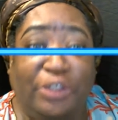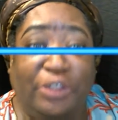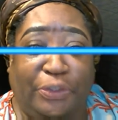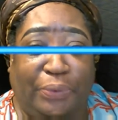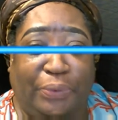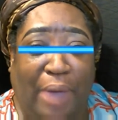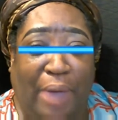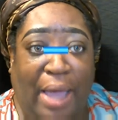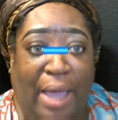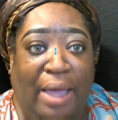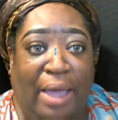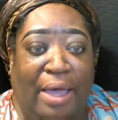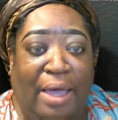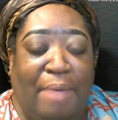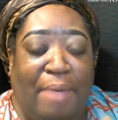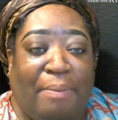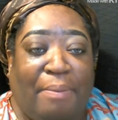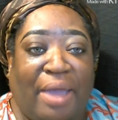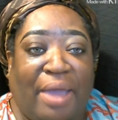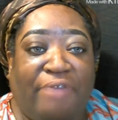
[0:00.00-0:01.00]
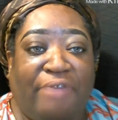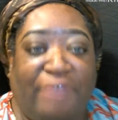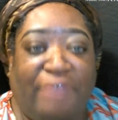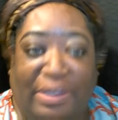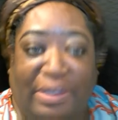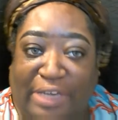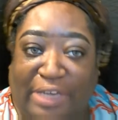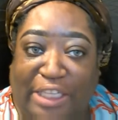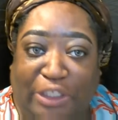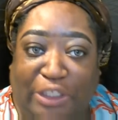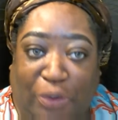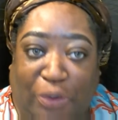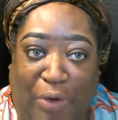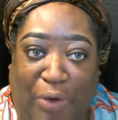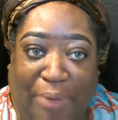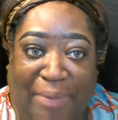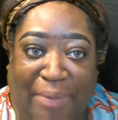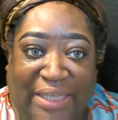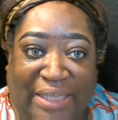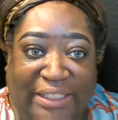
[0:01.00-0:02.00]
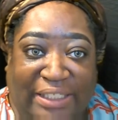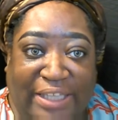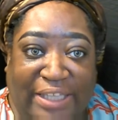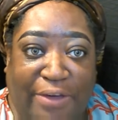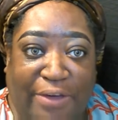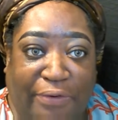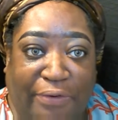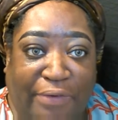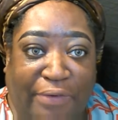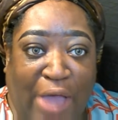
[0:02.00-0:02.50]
do my foundation on myself.